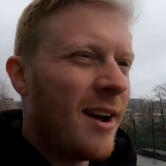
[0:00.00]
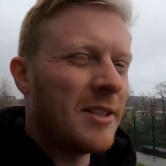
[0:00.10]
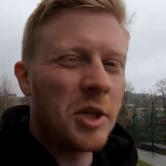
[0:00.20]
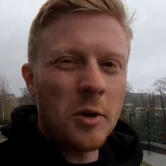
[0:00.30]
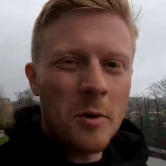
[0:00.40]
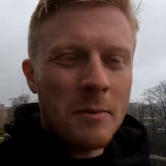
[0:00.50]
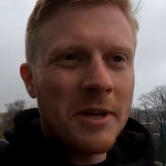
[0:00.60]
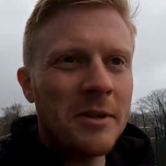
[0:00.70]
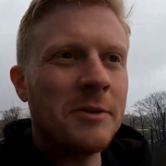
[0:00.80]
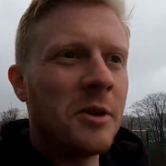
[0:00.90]
I don't know what I'm
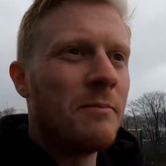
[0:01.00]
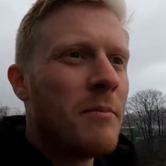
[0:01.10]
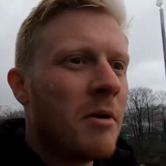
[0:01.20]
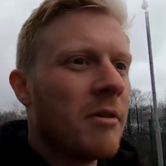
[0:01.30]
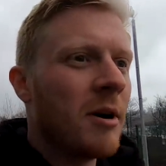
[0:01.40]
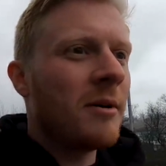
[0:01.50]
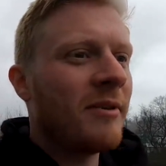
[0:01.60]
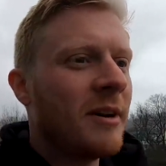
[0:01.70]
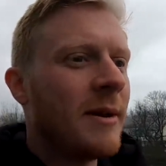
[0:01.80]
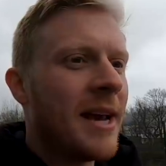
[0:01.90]
going to do tomorrow. I
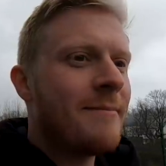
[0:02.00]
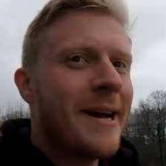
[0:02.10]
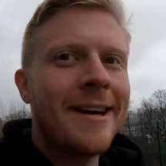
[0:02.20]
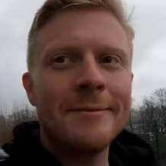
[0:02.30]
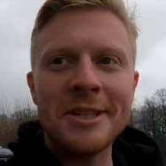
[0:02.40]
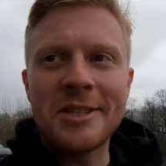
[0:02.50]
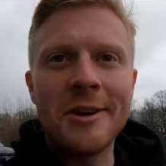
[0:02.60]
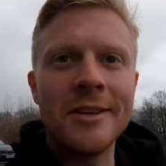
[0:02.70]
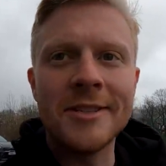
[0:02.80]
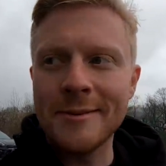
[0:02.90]
think I'm heading back up to
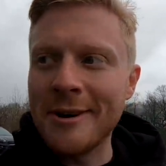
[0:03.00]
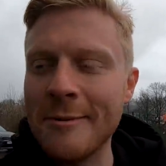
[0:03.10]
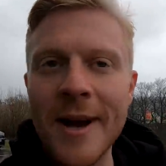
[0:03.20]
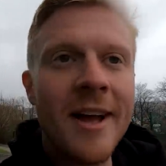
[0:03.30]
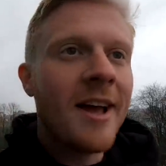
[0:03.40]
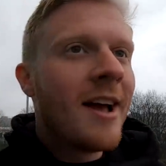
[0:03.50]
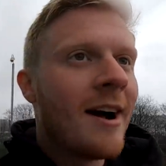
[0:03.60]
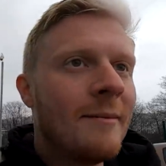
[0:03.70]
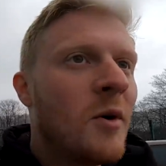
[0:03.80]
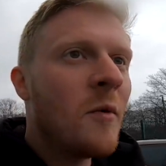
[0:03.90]
Scotland tomorrow, but
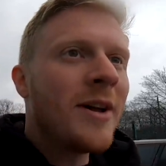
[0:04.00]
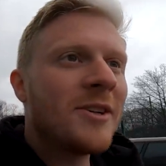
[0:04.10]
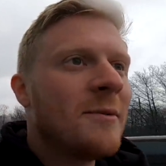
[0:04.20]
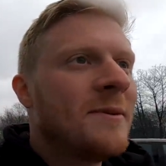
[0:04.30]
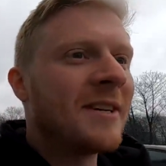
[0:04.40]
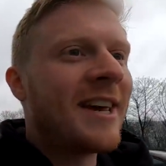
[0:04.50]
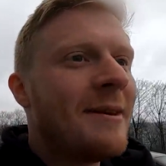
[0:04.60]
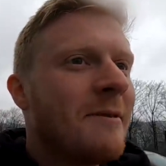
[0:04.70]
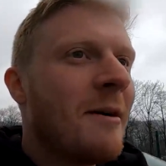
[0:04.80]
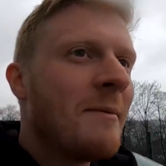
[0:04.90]
I'm always open to
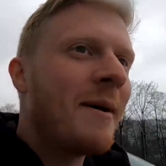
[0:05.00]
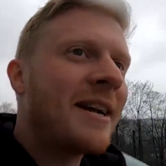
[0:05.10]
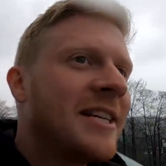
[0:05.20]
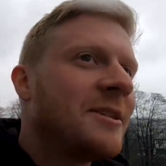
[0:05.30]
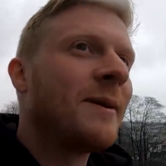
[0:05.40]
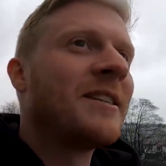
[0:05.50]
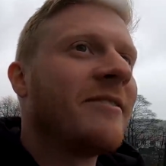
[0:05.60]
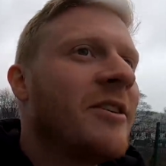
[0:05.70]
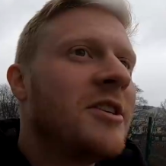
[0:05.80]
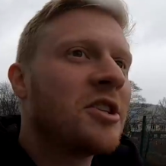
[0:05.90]
keep coming back to these places.
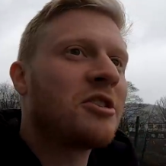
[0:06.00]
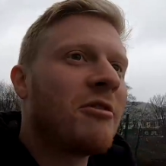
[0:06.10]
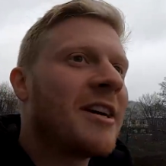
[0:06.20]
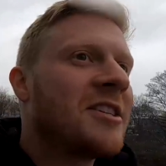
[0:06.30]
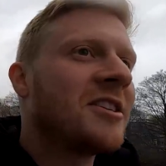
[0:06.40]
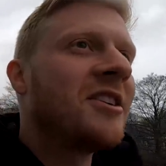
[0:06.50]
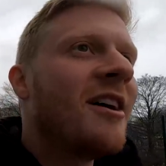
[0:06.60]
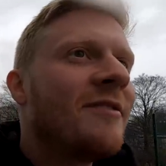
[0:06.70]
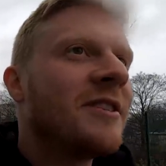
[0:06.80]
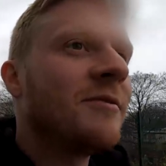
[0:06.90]
I've only just scratched the
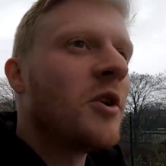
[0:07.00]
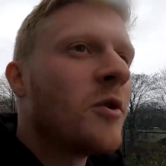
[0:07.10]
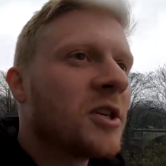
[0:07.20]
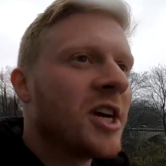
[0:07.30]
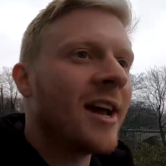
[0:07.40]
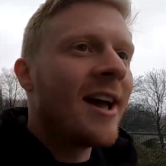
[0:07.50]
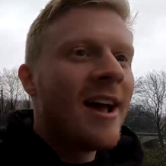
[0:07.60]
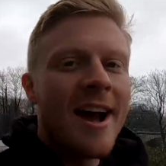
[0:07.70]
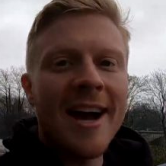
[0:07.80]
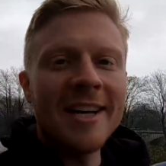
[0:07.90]
surface of Yorkshire.
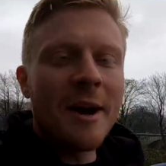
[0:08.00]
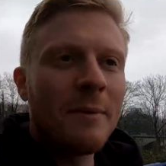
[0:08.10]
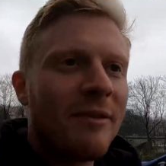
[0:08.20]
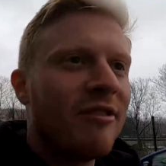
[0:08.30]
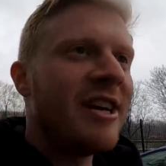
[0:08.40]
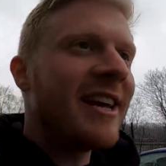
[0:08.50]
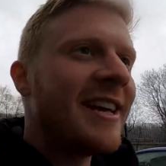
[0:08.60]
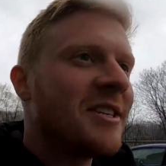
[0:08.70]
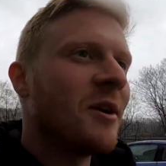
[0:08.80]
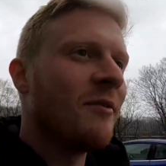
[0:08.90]
I had a couple of free
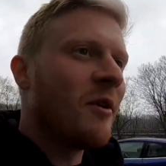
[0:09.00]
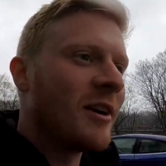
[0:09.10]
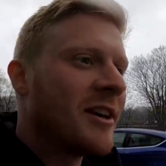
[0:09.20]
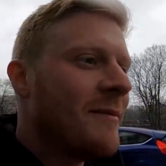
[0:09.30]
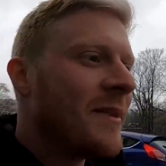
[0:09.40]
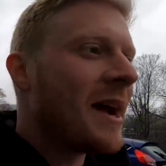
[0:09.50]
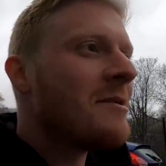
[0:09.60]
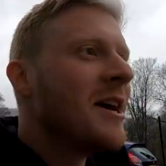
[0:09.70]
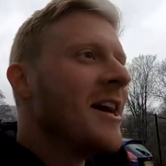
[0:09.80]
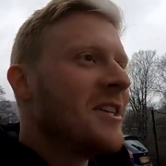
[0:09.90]
days, so I thought I'd come
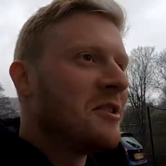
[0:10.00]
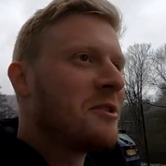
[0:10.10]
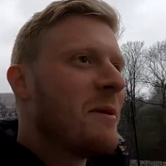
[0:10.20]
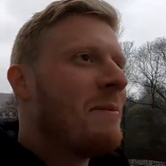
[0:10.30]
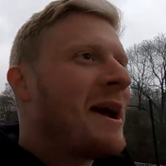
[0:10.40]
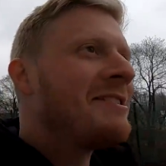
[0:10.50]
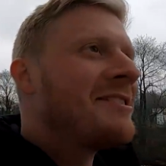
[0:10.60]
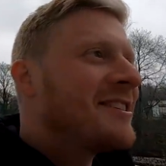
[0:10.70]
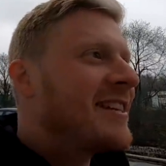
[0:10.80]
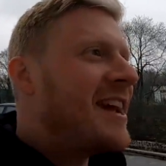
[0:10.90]
down, do some
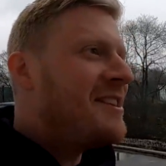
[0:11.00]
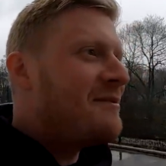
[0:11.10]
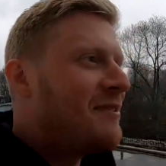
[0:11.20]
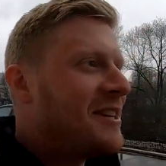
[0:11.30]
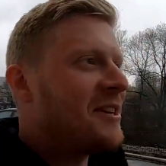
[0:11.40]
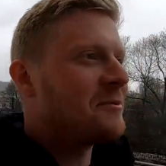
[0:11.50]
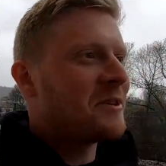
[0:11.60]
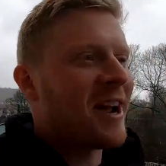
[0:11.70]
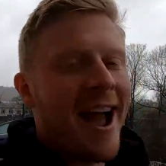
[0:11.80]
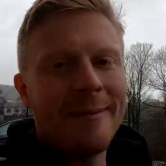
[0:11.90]
abandoned stadium videos,
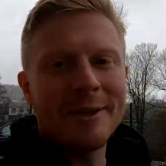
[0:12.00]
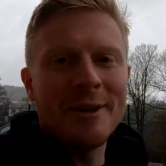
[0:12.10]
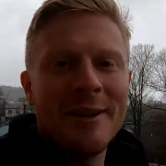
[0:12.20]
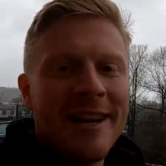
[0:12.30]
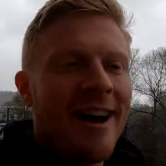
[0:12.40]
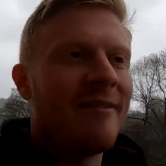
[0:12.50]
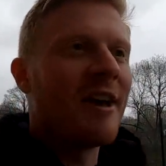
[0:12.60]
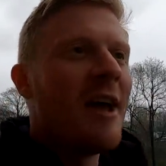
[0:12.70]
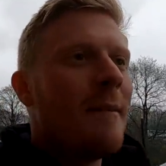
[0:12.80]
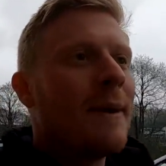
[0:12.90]
which I absolutely love.
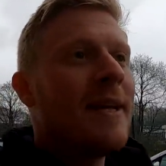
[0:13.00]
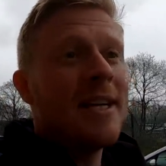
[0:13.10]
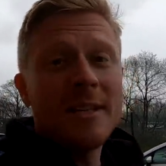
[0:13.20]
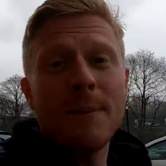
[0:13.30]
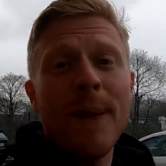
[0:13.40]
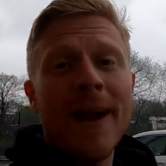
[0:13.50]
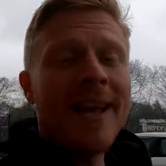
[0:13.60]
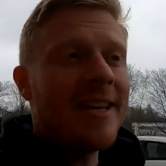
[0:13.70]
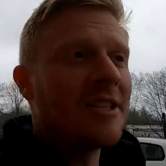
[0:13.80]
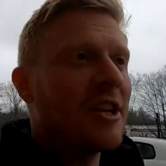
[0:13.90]
Please,
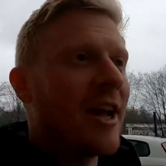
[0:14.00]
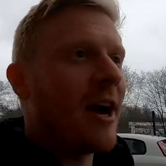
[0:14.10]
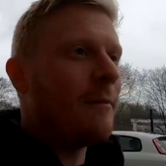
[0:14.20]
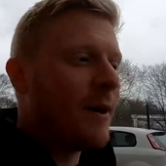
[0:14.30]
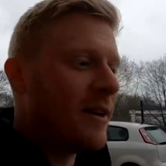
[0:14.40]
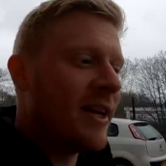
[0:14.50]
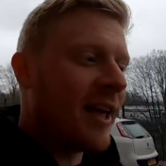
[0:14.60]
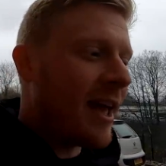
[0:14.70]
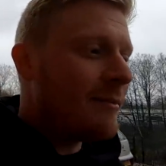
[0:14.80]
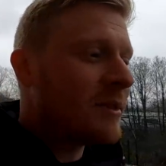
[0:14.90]
please check out
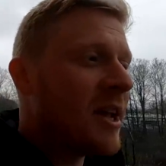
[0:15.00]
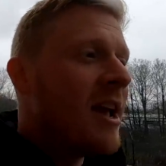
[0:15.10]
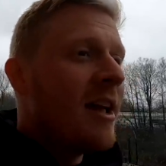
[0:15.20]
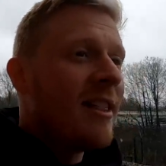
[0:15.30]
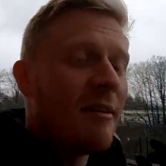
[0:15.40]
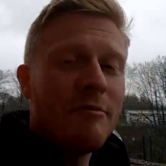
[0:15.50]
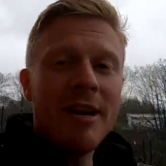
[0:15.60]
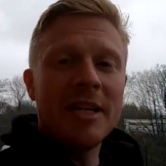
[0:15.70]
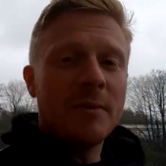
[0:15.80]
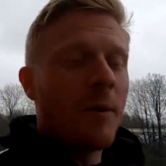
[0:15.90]
Pundit Games. They're
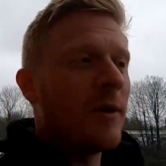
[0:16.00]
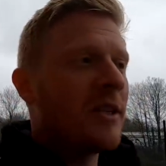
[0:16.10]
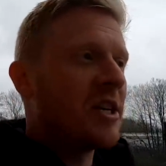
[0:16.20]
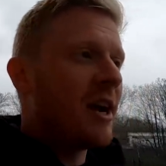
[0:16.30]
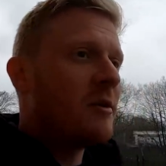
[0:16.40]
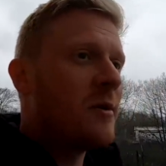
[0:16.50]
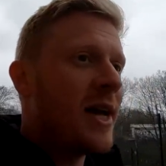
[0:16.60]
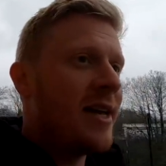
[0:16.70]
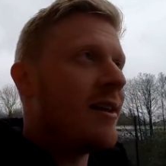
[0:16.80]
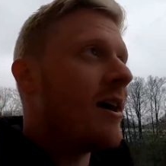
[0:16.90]
really supporting the channel
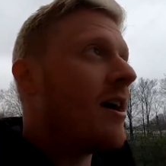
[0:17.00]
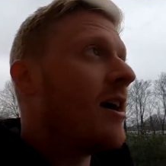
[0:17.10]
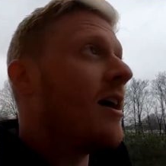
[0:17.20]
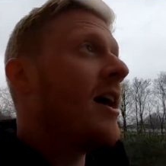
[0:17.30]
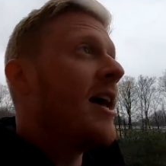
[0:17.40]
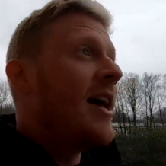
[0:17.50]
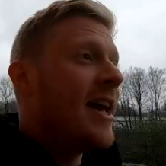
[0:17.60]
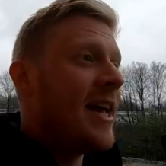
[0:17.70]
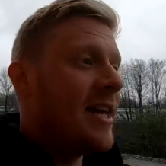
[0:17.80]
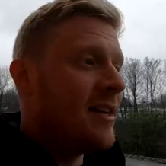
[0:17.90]
in... Uh,
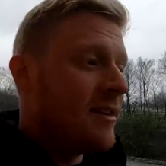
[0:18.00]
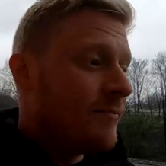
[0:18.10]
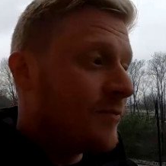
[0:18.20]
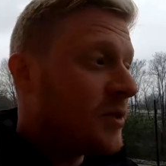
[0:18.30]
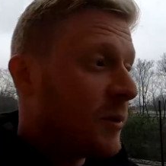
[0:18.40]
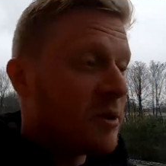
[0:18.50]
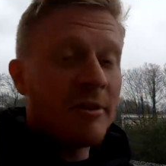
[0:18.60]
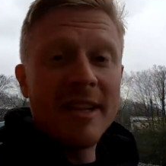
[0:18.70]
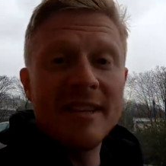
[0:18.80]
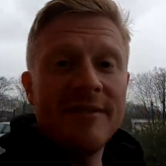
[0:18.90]
in
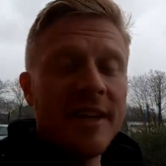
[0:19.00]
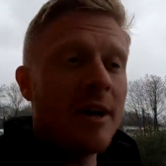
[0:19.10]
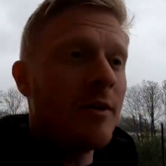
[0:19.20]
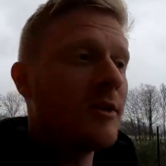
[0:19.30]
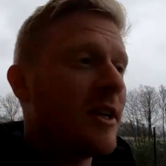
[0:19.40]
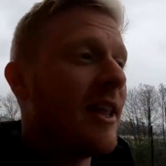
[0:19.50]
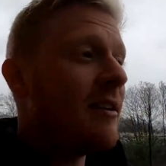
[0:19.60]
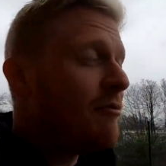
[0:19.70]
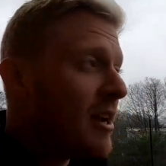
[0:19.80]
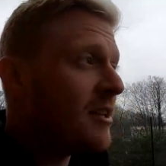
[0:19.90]
sponsoring these videos and
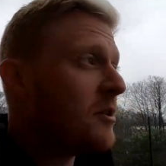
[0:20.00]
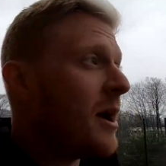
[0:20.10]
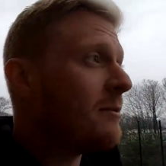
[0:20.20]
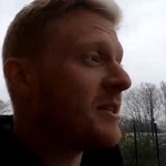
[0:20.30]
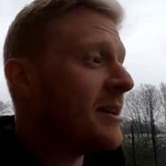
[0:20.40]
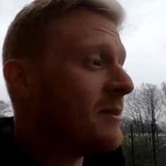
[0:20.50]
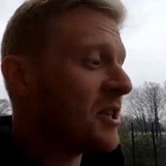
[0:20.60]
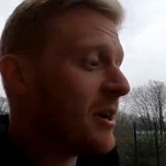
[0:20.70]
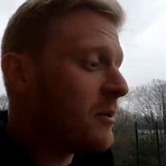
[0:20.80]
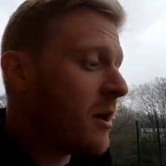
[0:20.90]
they really do help to keep the
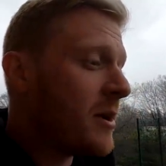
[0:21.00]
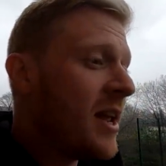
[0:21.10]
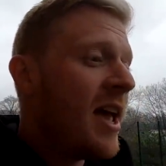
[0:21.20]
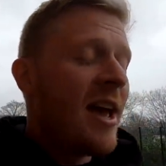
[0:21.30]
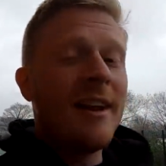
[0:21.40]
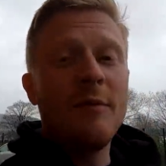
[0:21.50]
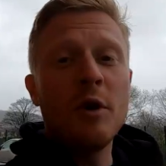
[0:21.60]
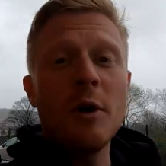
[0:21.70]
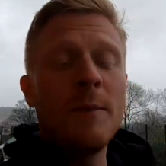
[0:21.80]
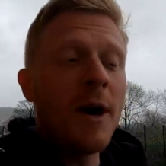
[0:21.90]
channel going and if you
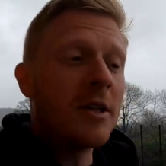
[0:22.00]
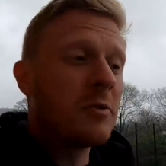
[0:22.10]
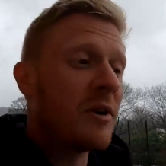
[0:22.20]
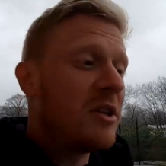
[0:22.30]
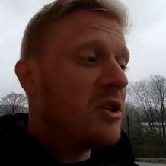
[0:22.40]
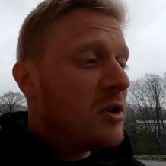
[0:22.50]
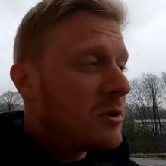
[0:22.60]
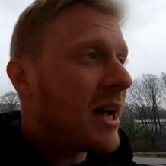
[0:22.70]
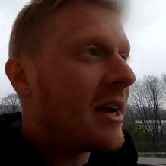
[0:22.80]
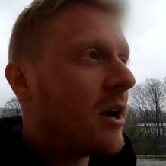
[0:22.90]
could purchase one and
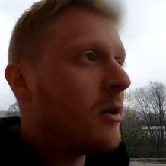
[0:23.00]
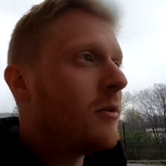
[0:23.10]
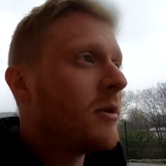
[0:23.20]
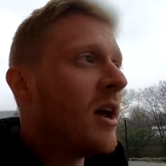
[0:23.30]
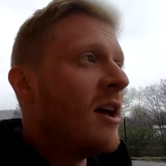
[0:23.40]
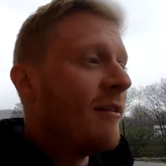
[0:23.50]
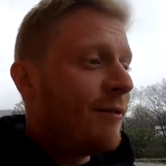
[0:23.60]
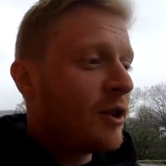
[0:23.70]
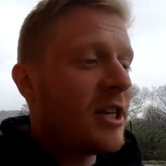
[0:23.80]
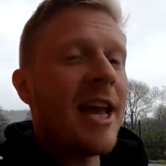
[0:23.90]
use that code
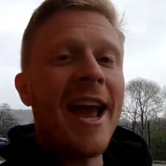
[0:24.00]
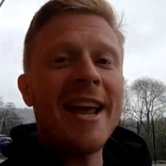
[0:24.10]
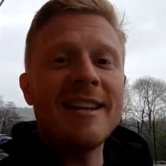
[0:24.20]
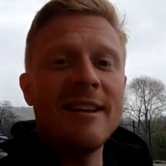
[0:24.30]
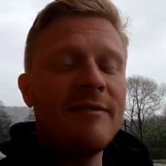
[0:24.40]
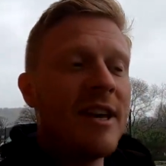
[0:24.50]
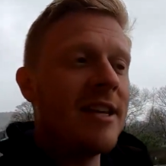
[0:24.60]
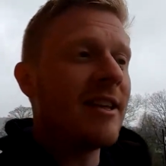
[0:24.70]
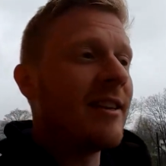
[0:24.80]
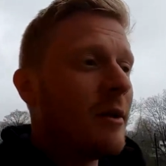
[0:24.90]

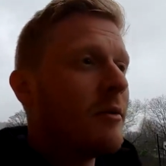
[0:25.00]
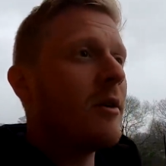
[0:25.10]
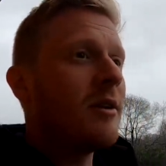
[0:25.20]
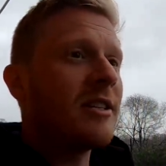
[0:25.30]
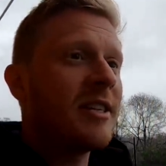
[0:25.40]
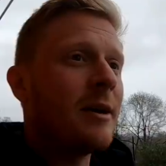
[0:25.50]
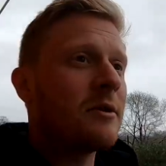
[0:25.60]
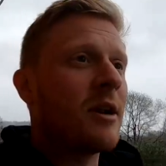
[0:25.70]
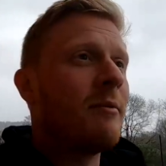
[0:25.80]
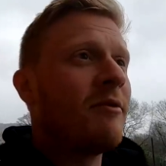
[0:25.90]
FootyADV then they'll know that the
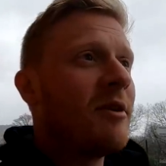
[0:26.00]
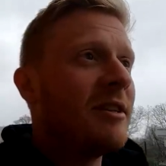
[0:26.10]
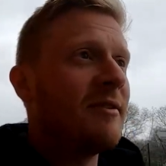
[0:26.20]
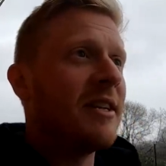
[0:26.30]
sales are coming through these